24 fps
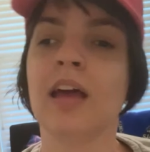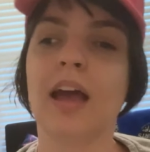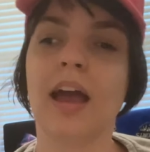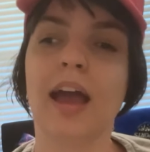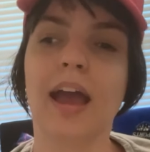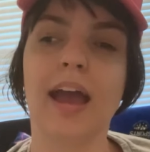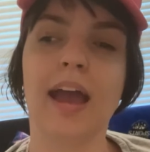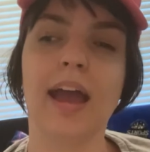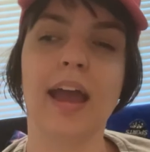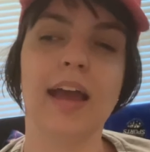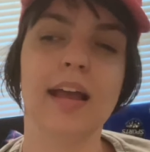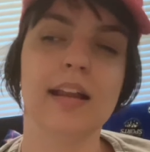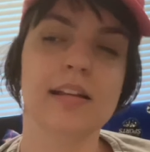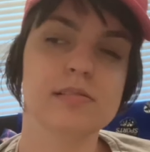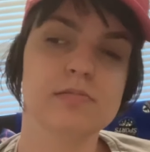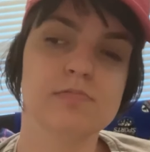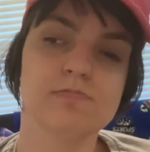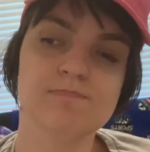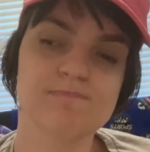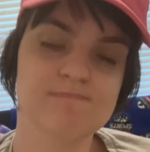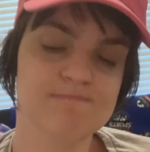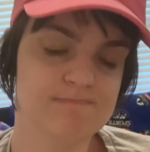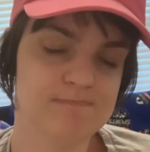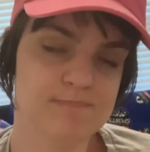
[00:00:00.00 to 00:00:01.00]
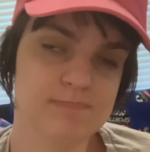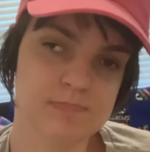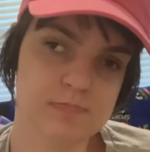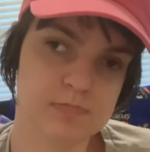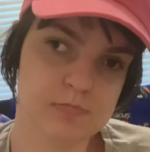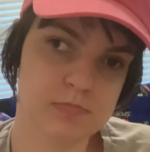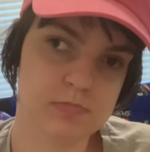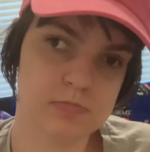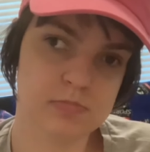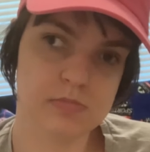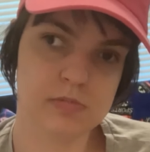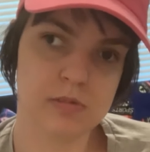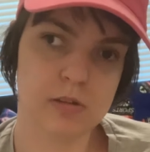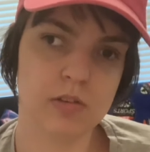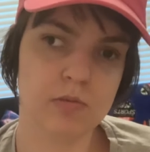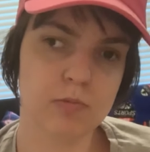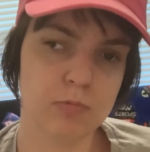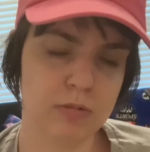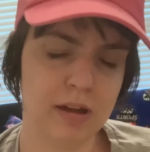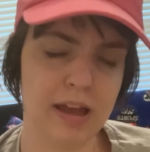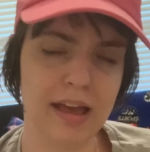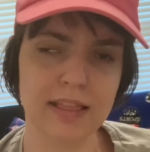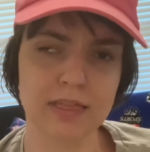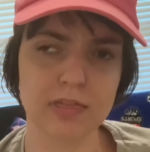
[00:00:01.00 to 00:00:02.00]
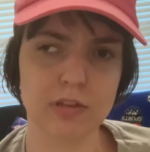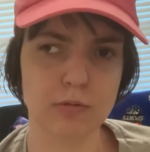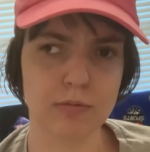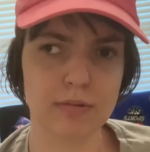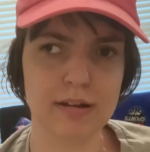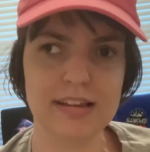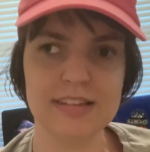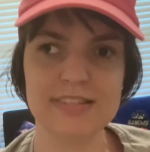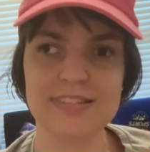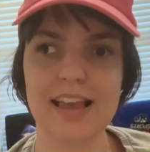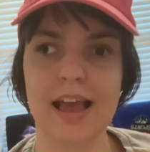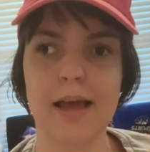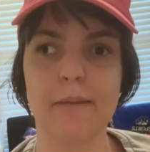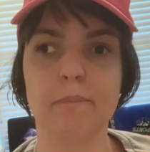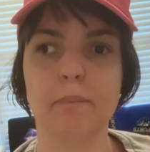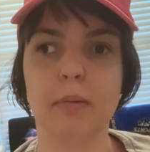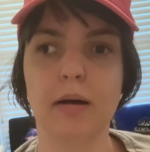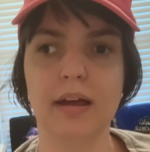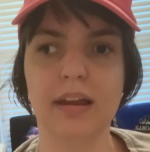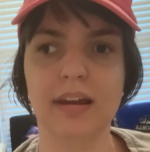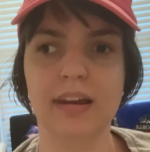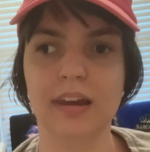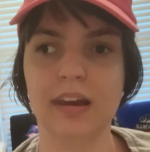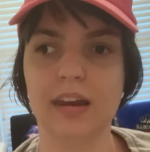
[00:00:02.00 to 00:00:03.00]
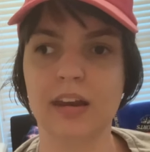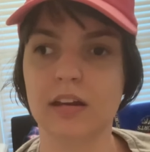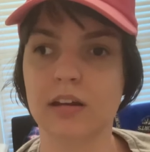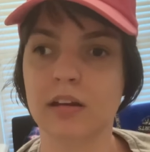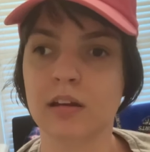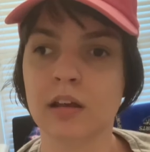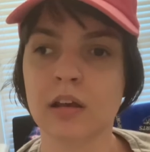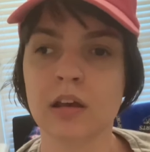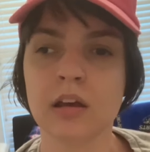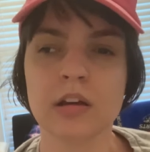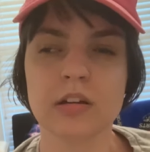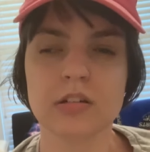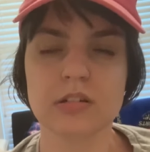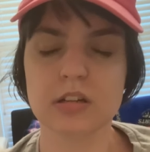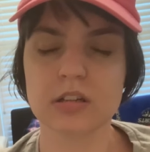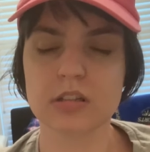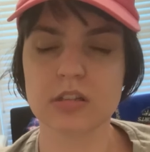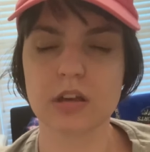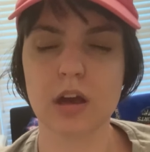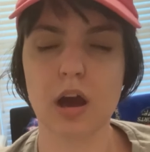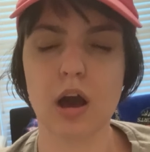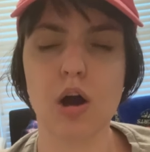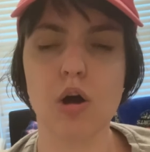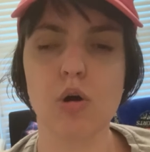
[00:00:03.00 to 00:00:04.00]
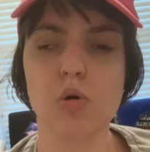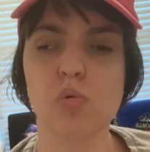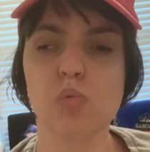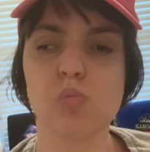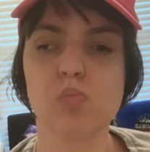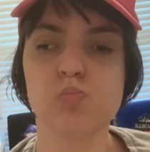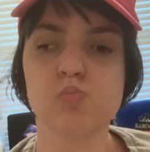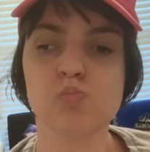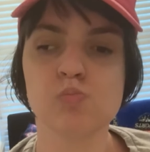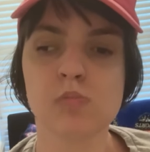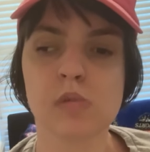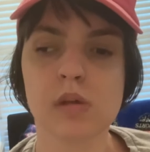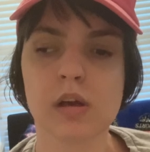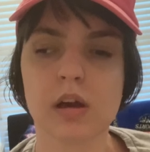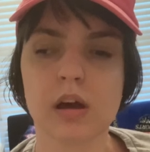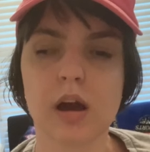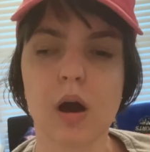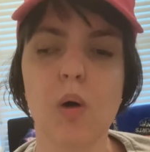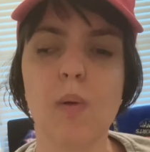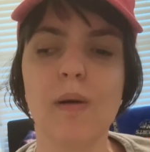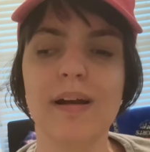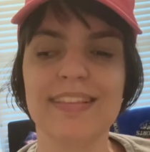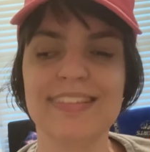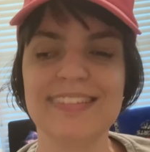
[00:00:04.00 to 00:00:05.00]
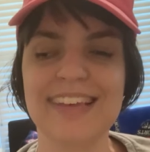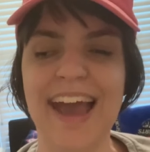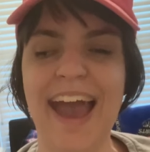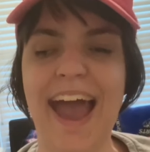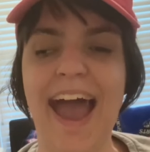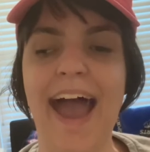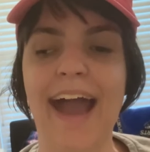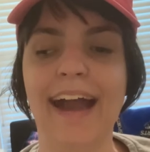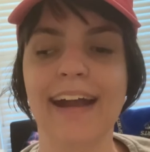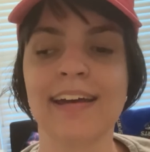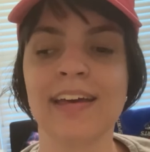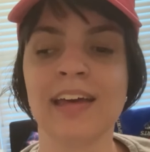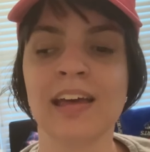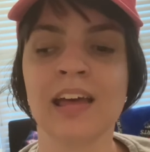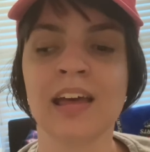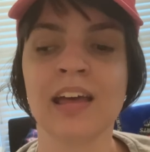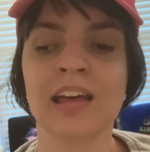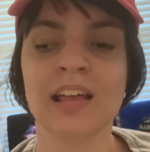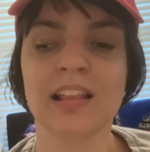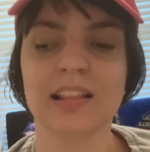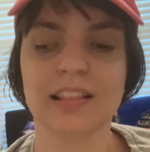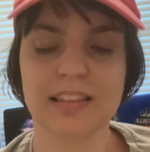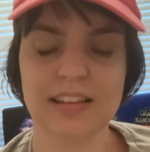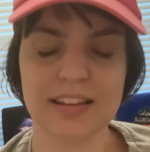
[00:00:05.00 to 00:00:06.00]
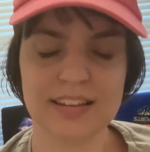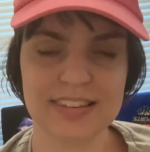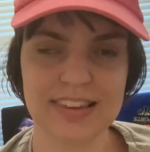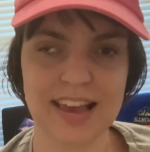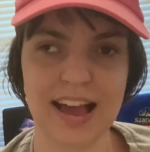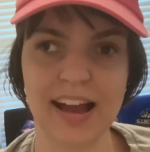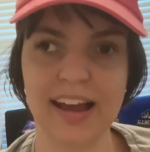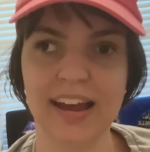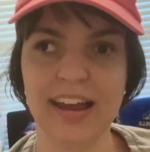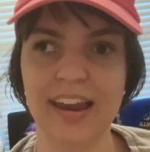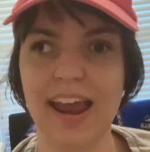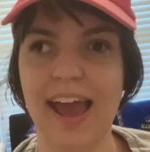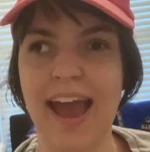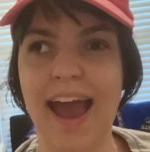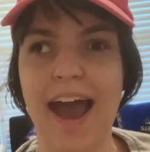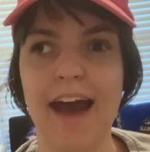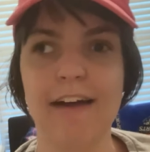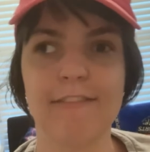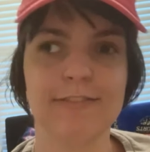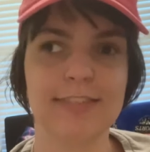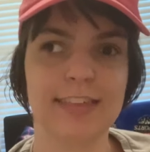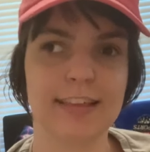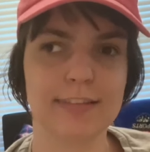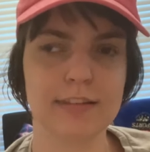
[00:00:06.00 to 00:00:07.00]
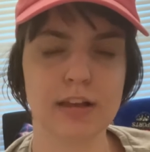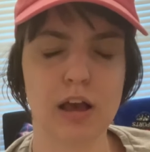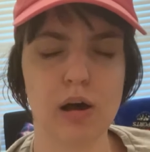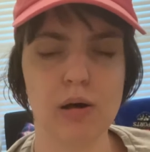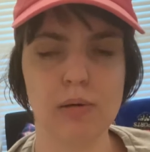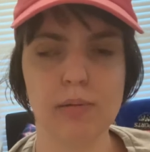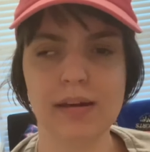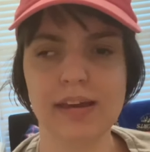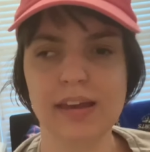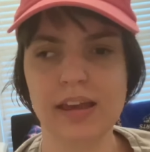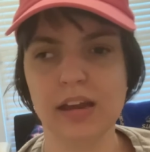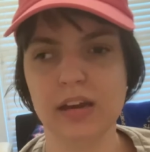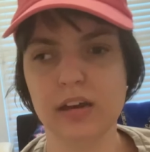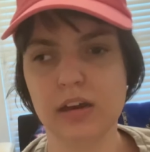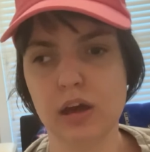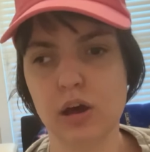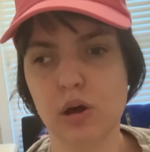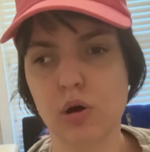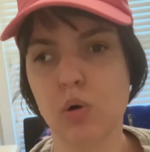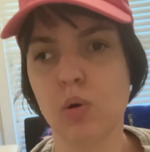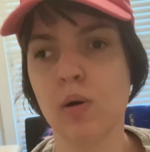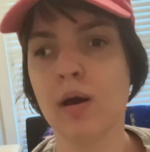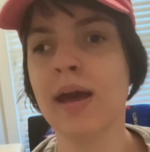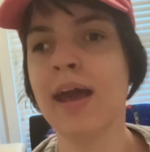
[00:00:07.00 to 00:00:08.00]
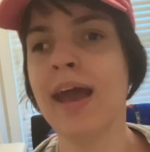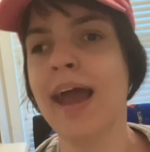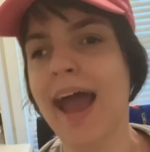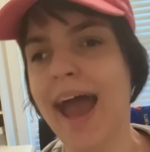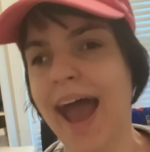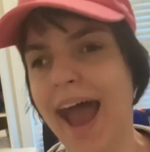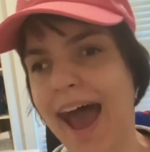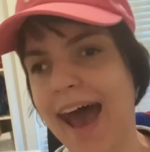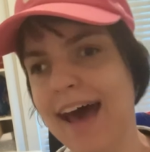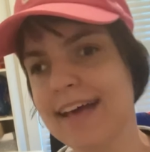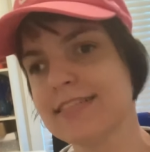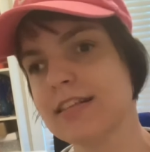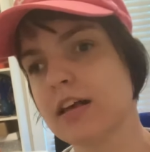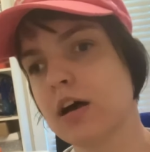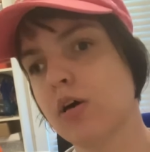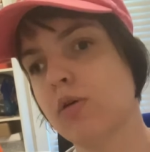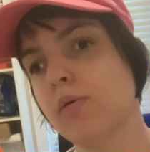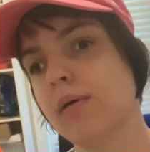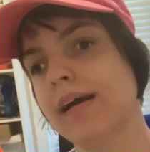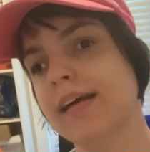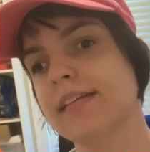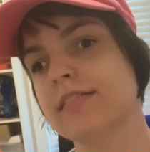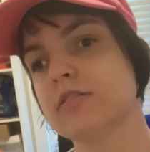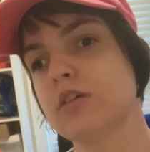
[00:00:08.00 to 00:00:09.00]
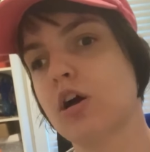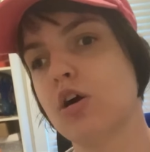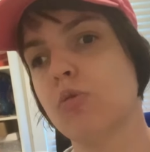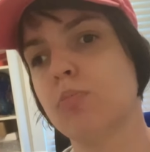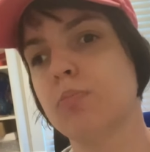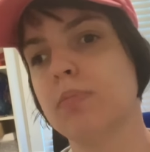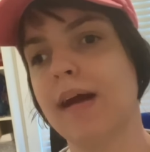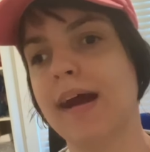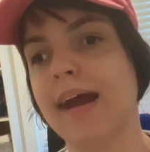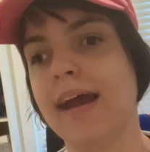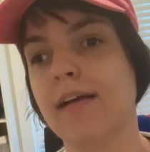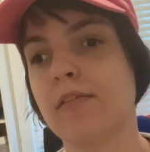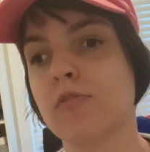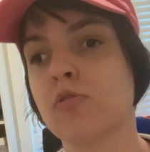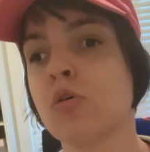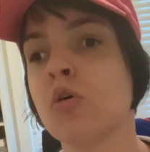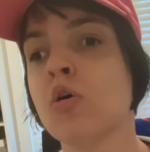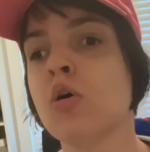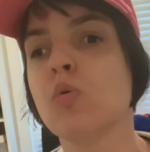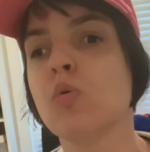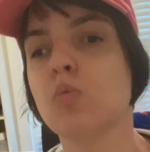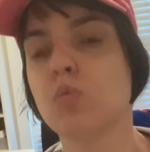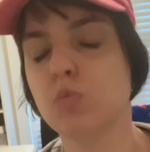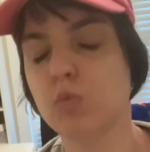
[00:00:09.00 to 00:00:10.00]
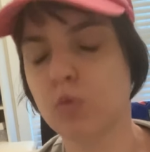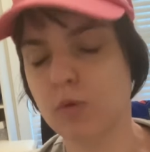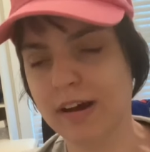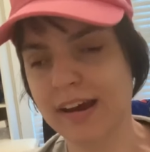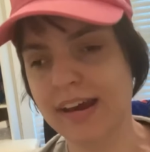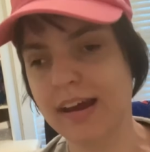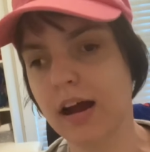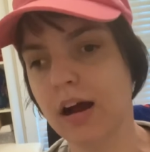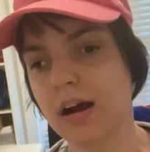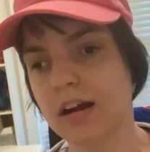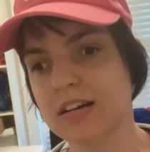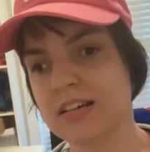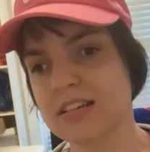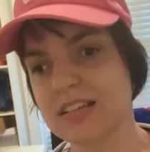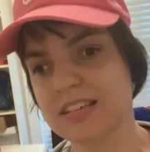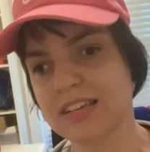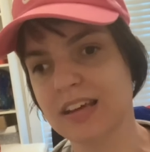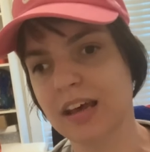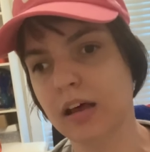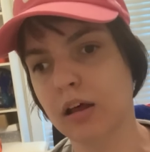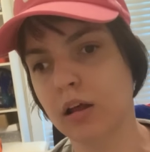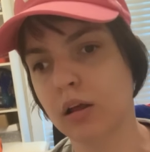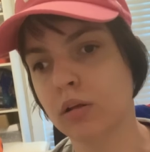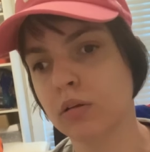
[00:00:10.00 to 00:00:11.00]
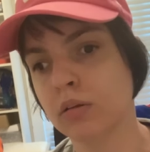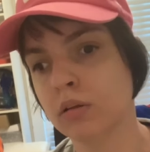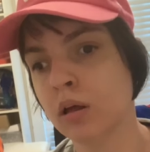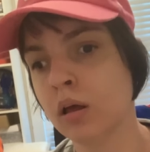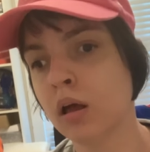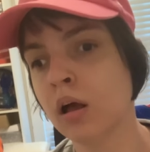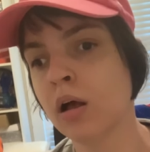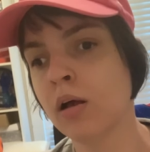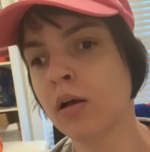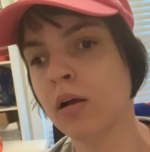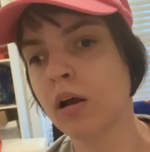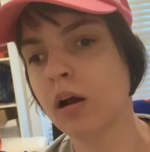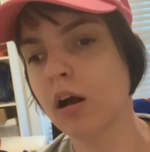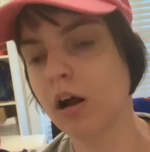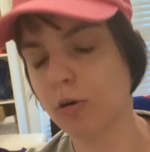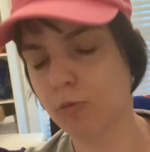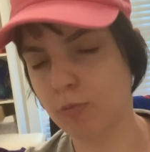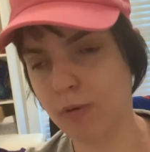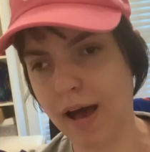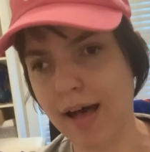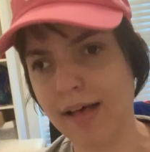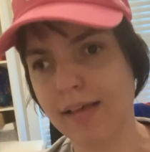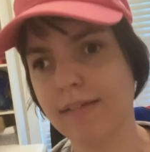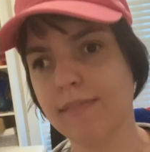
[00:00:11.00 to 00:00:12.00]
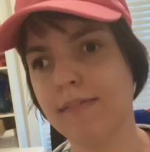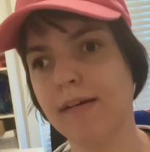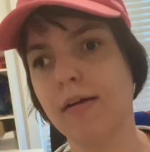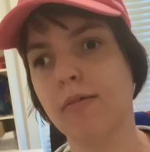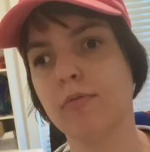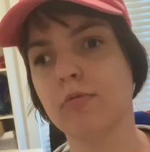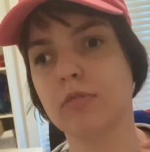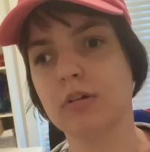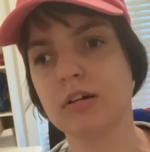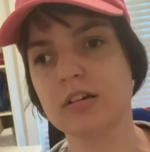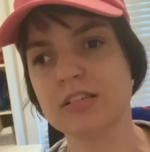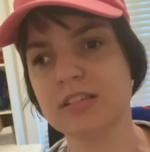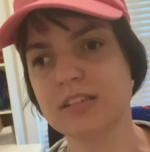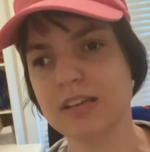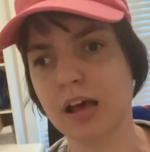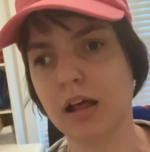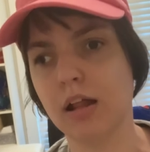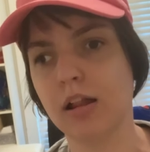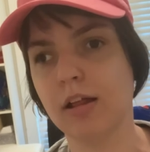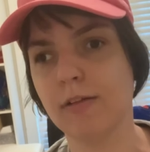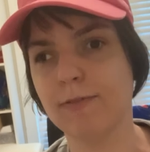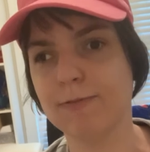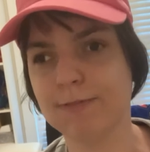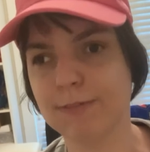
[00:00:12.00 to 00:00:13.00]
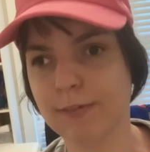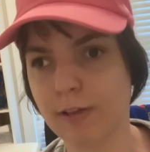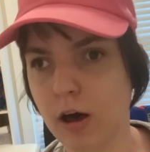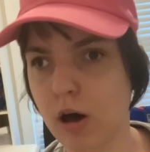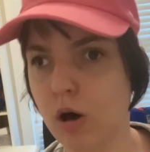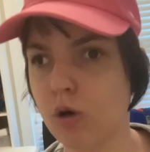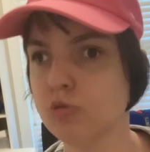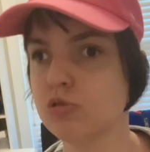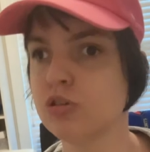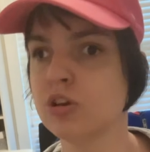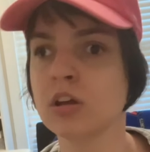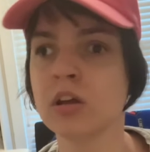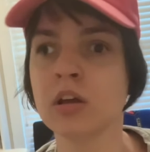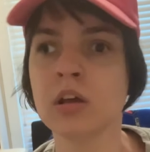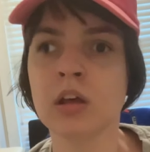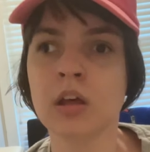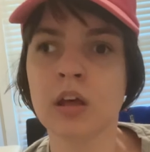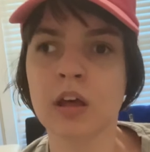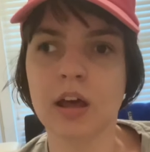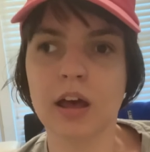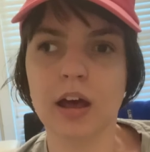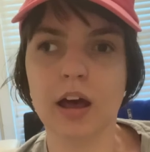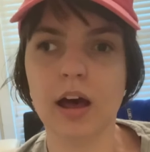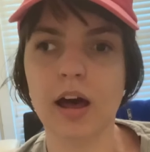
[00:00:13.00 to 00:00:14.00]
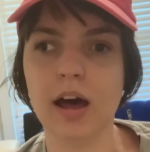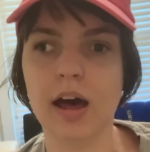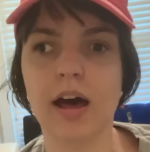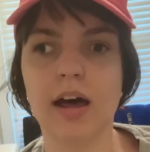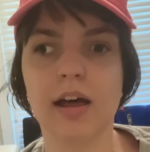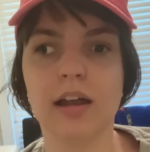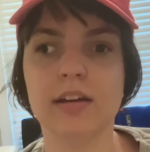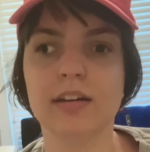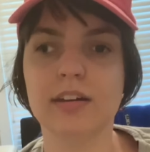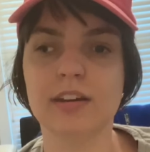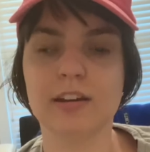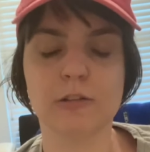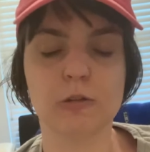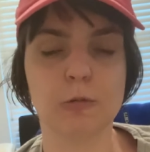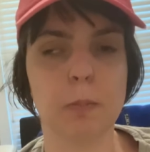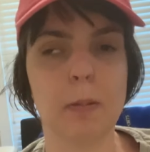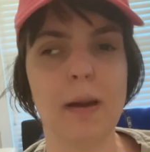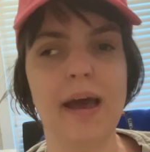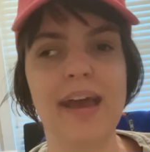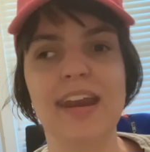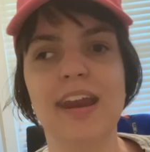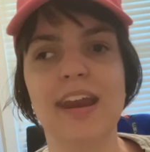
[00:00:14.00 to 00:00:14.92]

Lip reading: and hit the reset button and just go attack the second half. That's all we can do. As always, go Braves. We are still relevant and we're still afloat despite